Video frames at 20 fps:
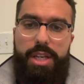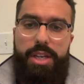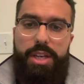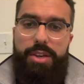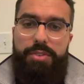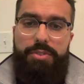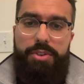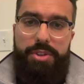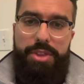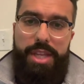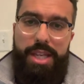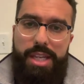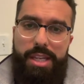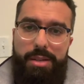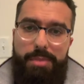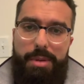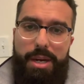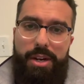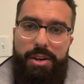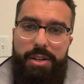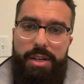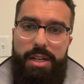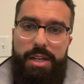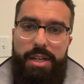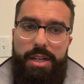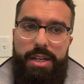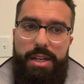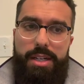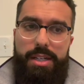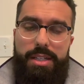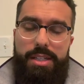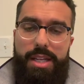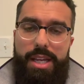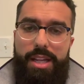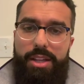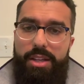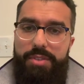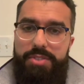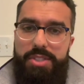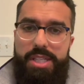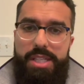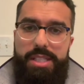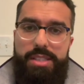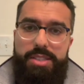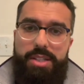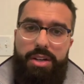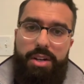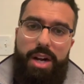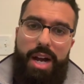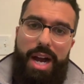If you're thinking about LFTs that are